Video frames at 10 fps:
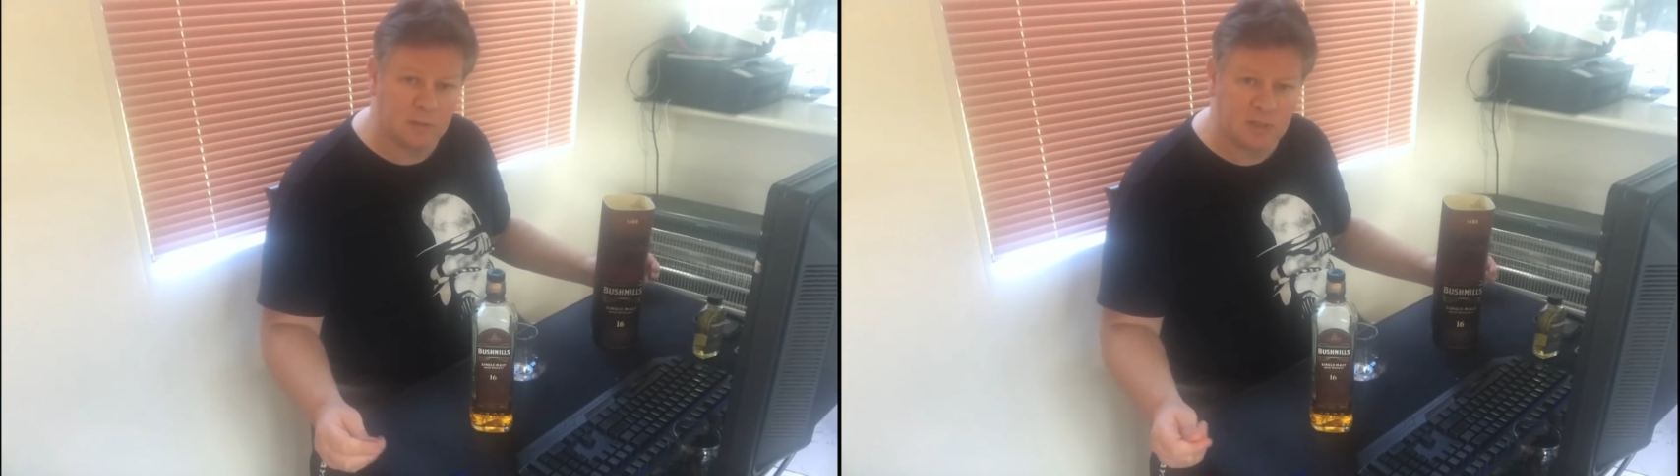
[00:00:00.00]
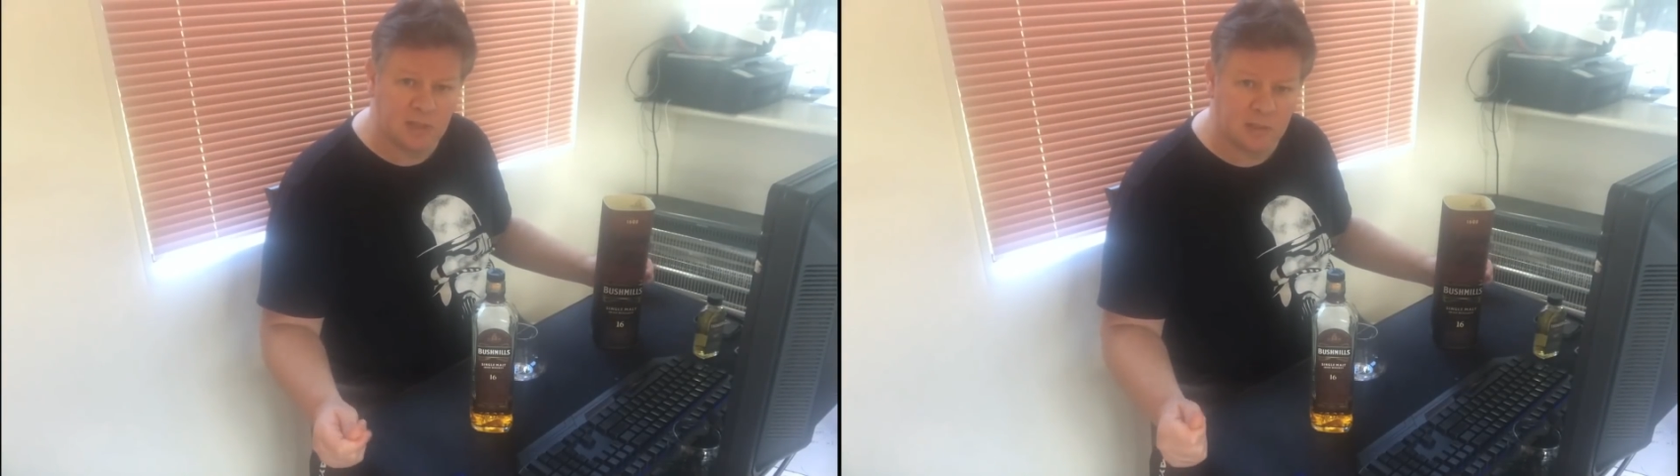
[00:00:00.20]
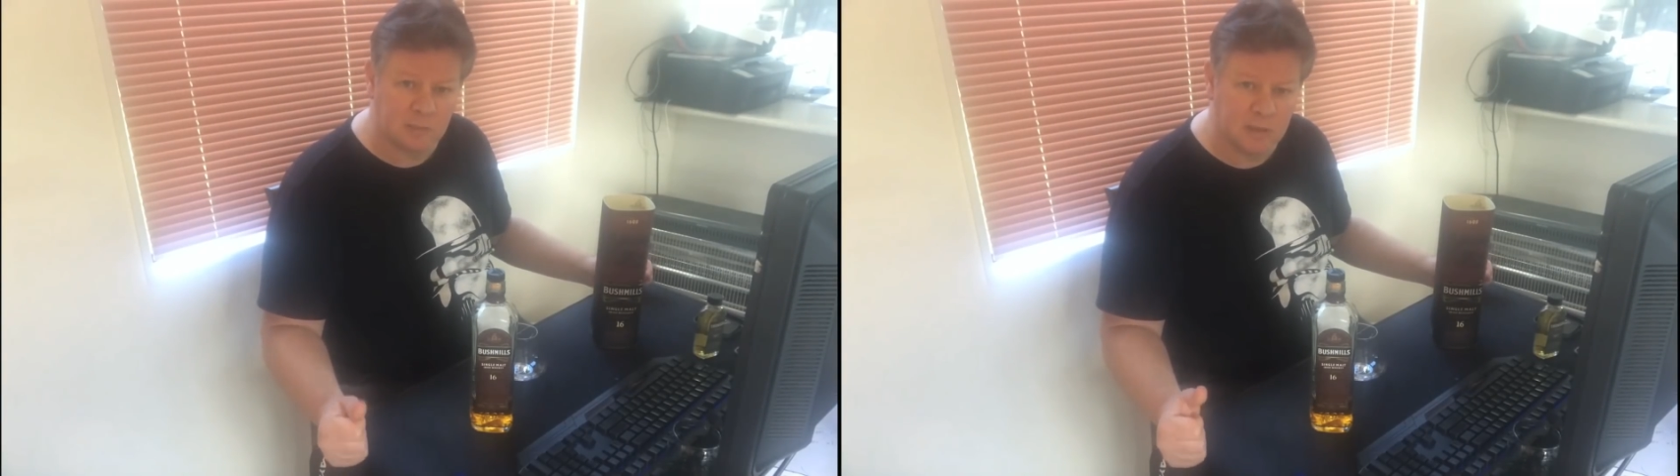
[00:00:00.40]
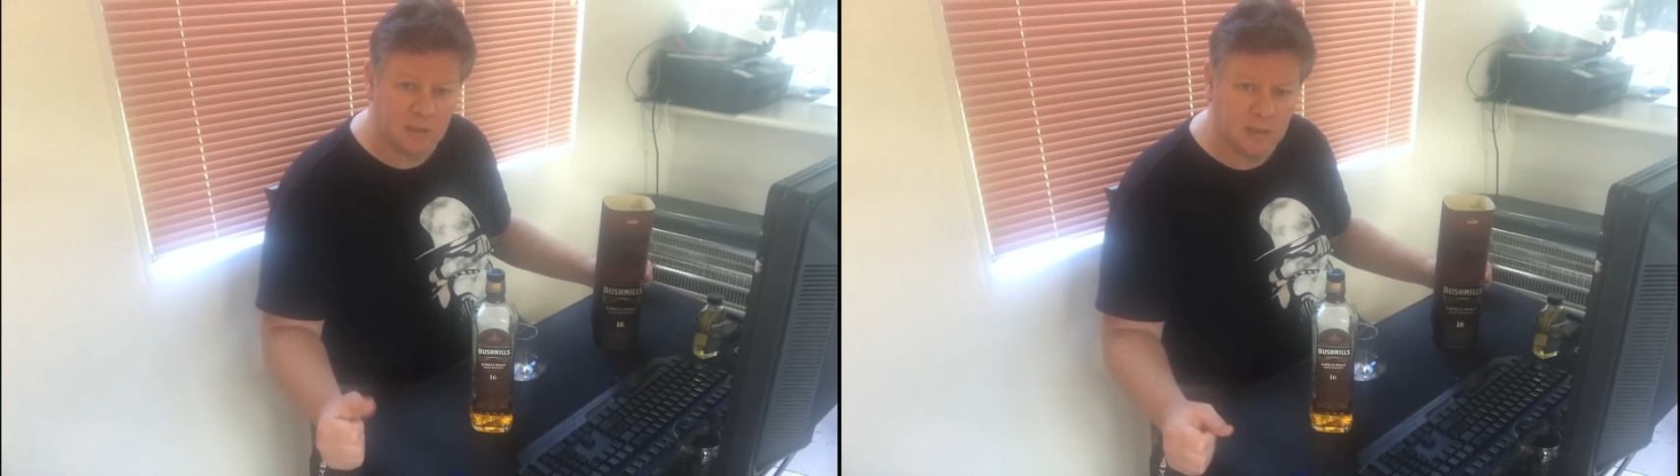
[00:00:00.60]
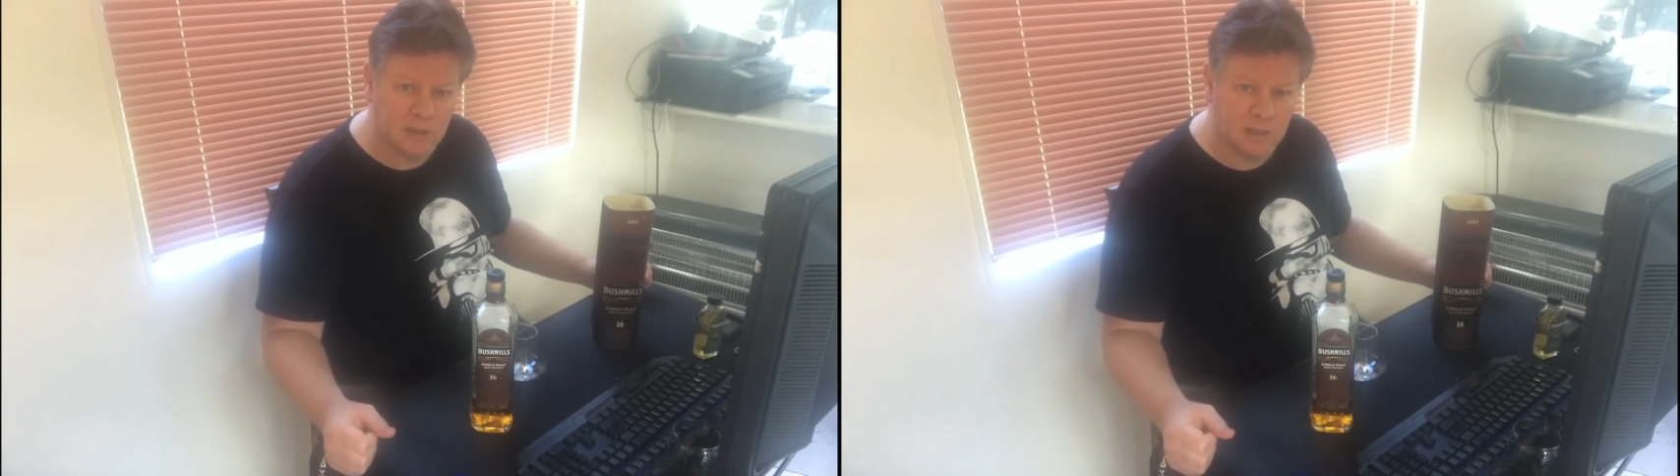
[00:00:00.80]
to be sending
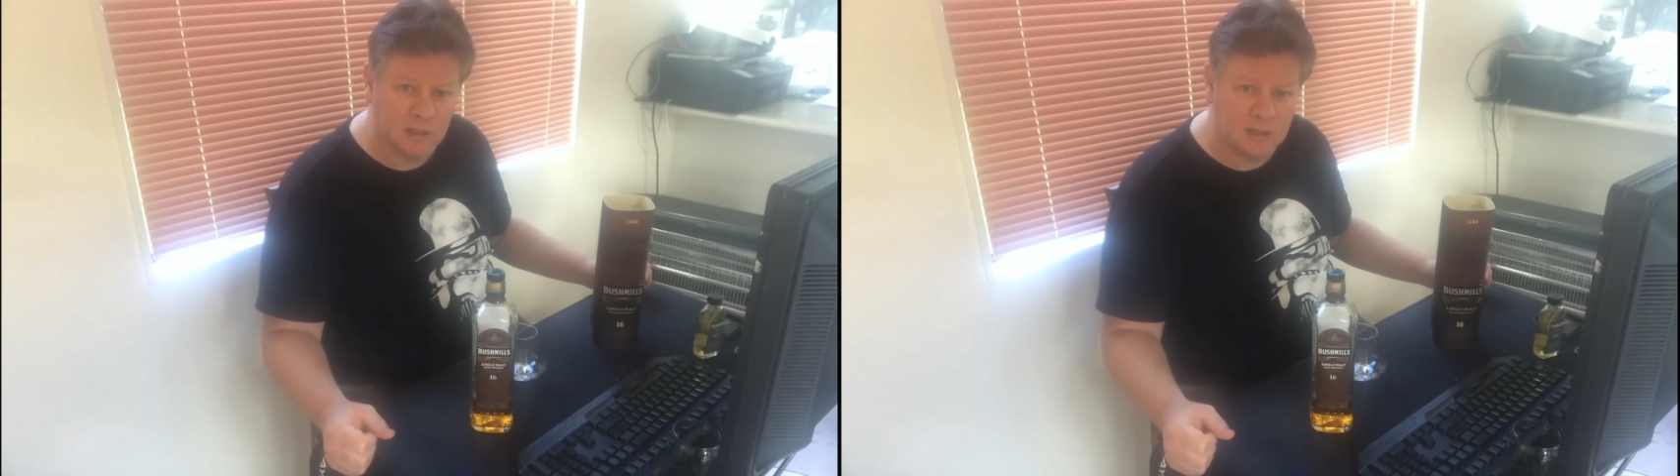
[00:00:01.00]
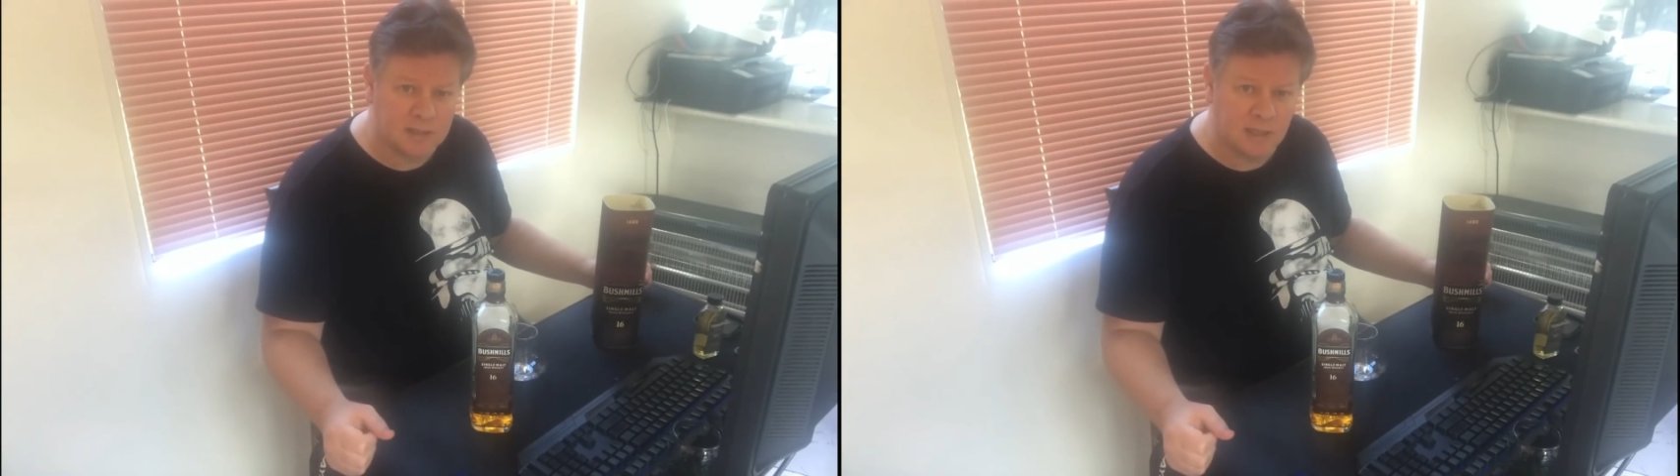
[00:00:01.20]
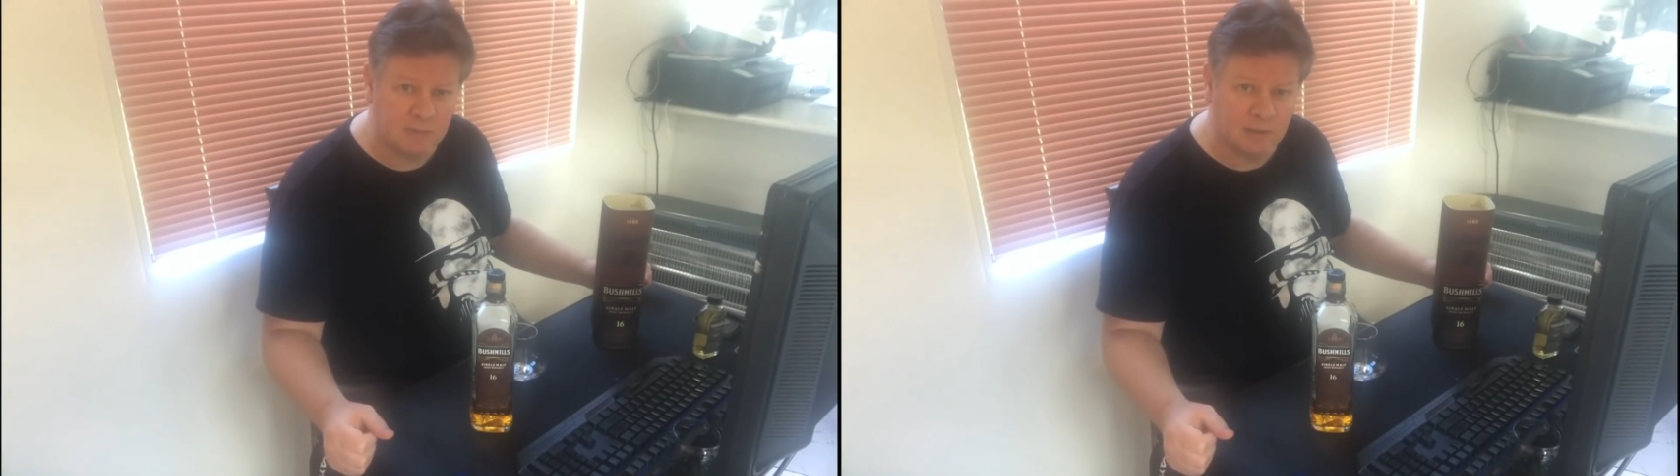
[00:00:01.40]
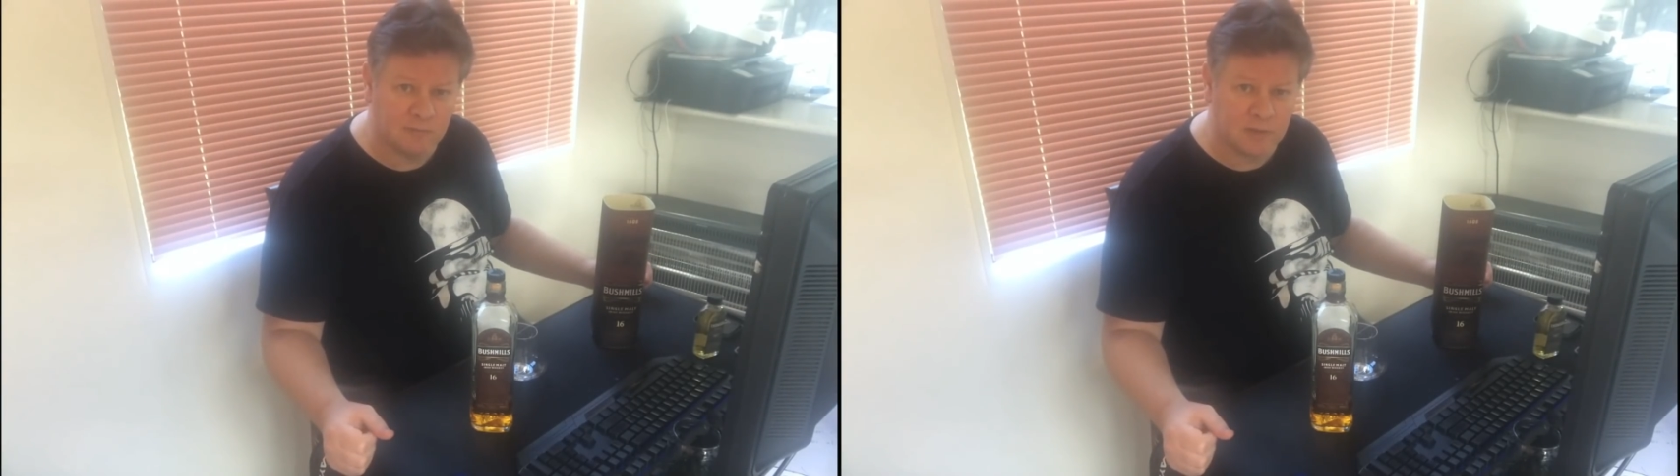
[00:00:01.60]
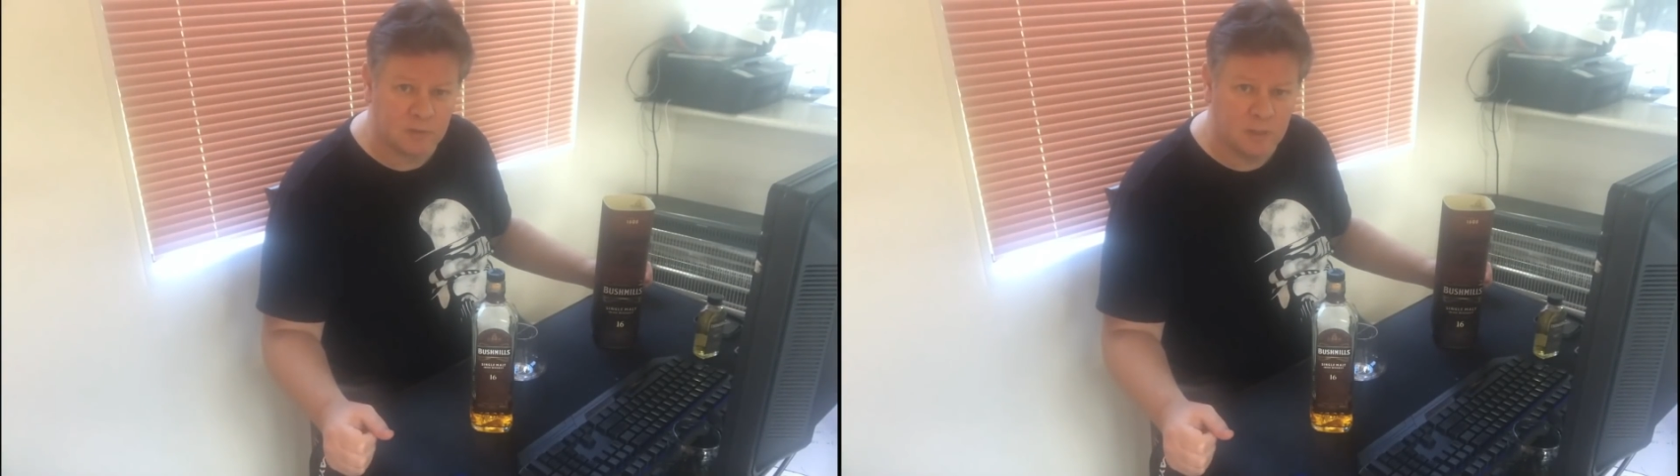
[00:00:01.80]
me a sample
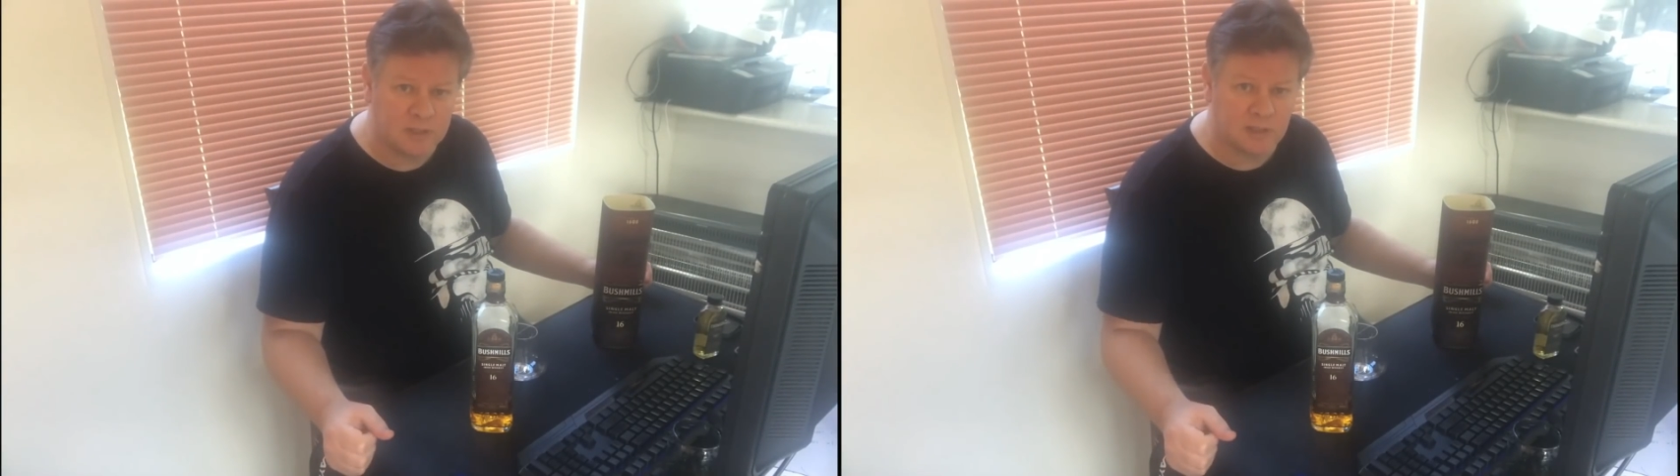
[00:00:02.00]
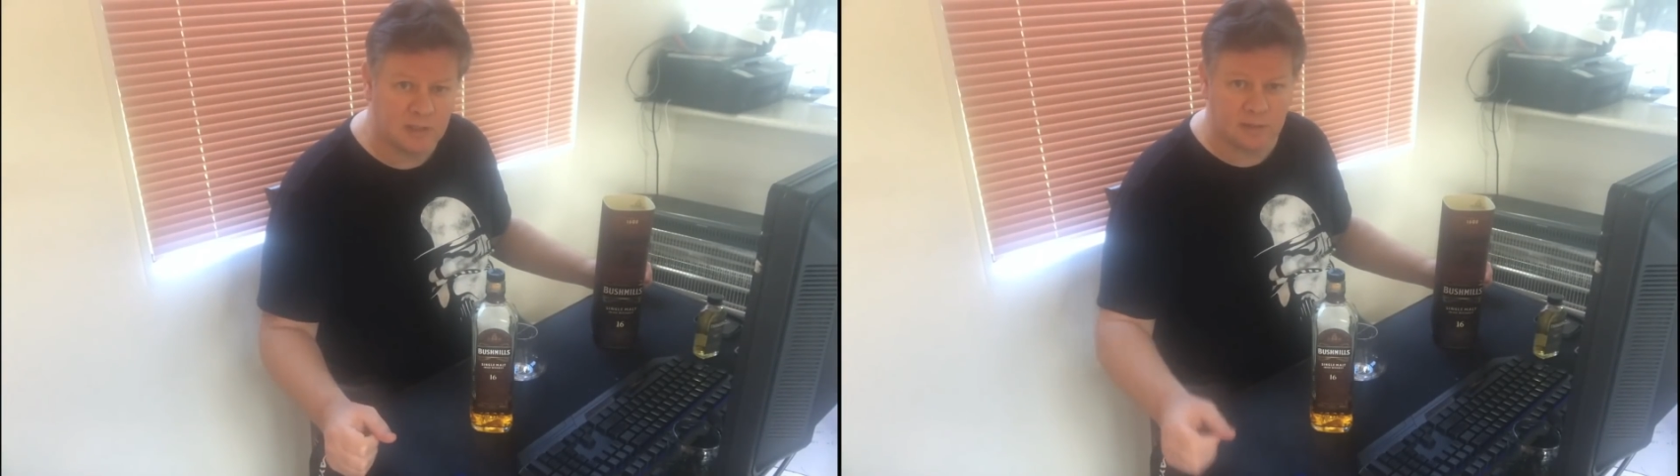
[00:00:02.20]
of his whiskey.